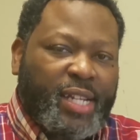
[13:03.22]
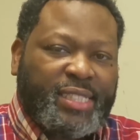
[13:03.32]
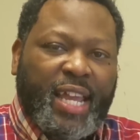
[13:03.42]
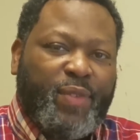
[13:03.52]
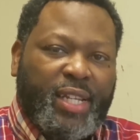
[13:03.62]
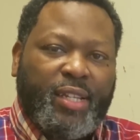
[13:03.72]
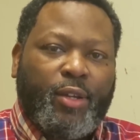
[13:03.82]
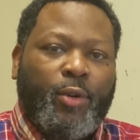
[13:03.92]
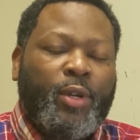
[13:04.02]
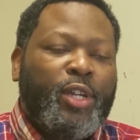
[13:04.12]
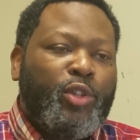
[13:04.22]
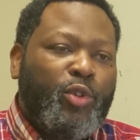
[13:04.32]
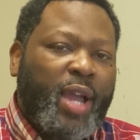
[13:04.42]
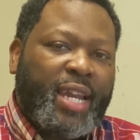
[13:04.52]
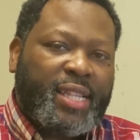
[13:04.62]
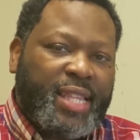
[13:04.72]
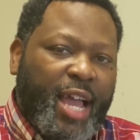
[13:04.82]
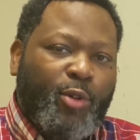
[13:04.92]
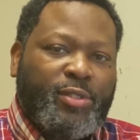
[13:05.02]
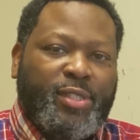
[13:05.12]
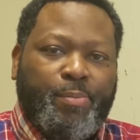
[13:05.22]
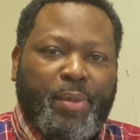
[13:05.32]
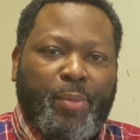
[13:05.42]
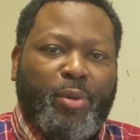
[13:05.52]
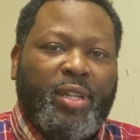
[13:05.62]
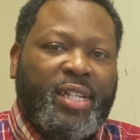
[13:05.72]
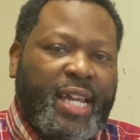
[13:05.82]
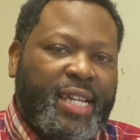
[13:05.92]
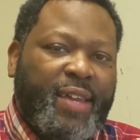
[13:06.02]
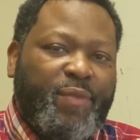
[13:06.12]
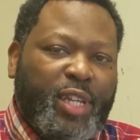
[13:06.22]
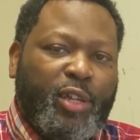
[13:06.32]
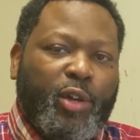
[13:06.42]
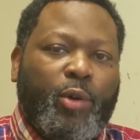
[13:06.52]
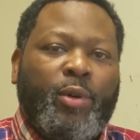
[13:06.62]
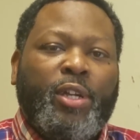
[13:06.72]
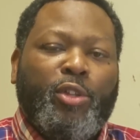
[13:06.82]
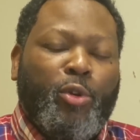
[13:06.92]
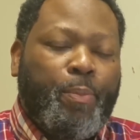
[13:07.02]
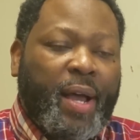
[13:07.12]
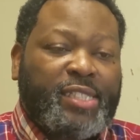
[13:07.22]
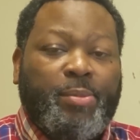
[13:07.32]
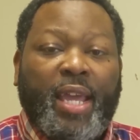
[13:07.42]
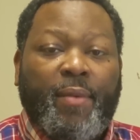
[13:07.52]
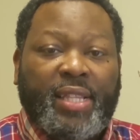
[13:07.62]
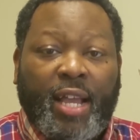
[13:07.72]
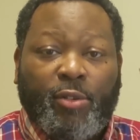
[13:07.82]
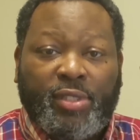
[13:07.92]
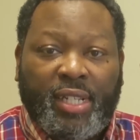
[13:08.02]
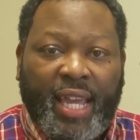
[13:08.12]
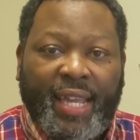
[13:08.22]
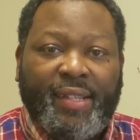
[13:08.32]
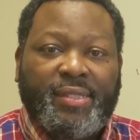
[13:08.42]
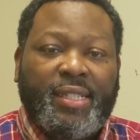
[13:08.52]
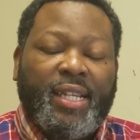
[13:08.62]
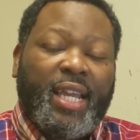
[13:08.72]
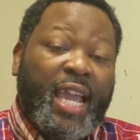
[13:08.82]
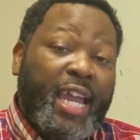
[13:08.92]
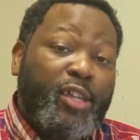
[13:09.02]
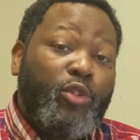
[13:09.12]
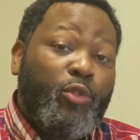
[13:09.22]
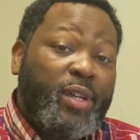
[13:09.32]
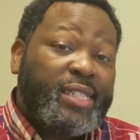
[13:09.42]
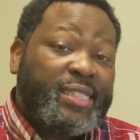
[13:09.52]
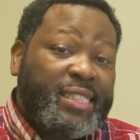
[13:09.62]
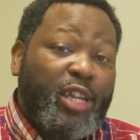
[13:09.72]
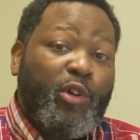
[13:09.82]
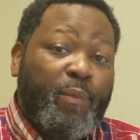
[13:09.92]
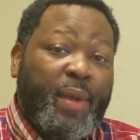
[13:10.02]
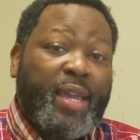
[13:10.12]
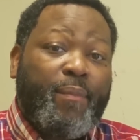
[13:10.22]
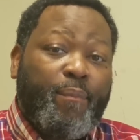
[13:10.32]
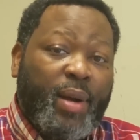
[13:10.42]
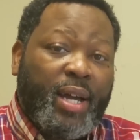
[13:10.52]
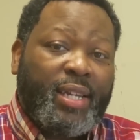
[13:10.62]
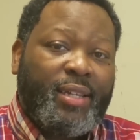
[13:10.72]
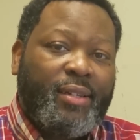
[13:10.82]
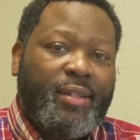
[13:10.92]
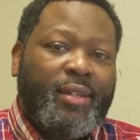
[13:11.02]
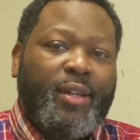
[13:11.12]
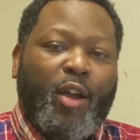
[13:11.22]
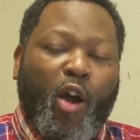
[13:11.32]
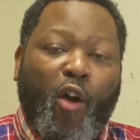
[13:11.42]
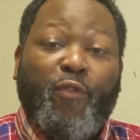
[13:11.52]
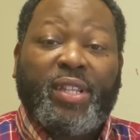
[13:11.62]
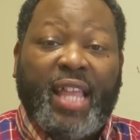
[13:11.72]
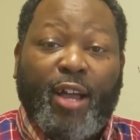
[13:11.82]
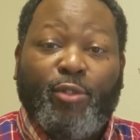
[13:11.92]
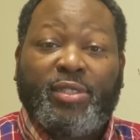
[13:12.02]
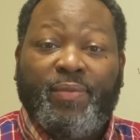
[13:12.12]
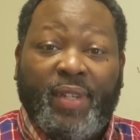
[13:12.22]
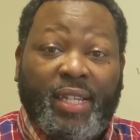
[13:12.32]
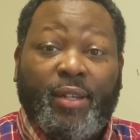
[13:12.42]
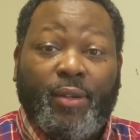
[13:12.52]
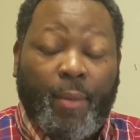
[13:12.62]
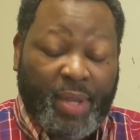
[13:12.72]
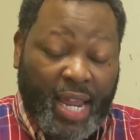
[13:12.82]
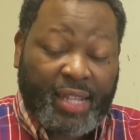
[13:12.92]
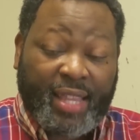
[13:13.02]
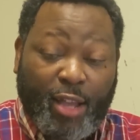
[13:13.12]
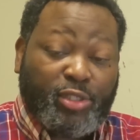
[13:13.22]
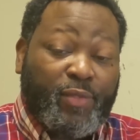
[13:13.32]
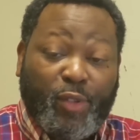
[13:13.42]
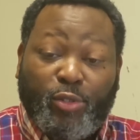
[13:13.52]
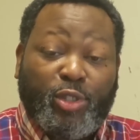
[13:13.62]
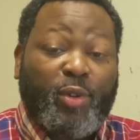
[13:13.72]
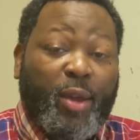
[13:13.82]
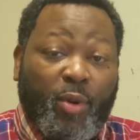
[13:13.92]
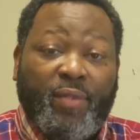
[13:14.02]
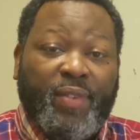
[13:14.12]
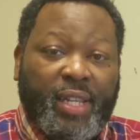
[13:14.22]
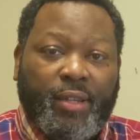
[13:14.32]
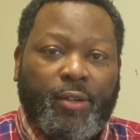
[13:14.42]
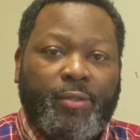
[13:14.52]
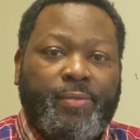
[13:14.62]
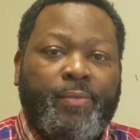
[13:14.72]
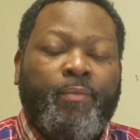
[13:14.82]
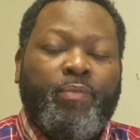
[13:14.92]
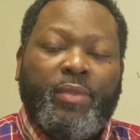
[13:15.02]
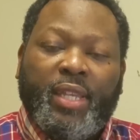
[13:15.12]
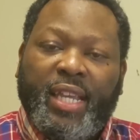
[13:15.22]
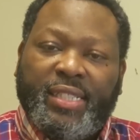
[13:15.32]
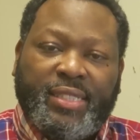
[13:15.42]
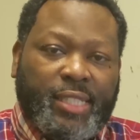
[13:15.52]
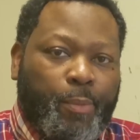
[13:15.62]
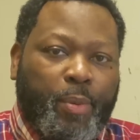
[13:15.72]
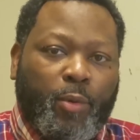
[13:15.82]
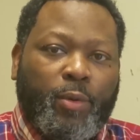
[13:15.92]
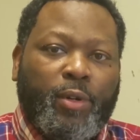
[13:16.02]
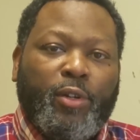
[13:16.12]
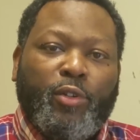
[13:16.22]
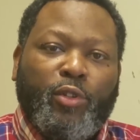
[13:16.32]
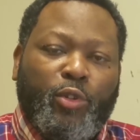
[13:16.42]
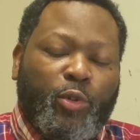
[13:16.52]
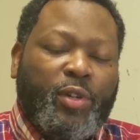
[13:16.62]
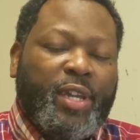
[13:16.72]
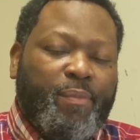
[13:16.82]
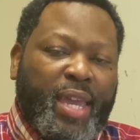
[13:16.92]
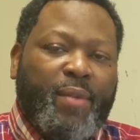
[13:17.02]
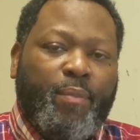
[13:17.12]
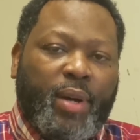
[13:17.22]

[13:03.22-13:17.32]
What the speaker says: people looking at your videos, if you're producing great content, if every 1,000 person watched that video, you got 1,000 people looked at that video, you possibly have 1,000 likes, and you can still make money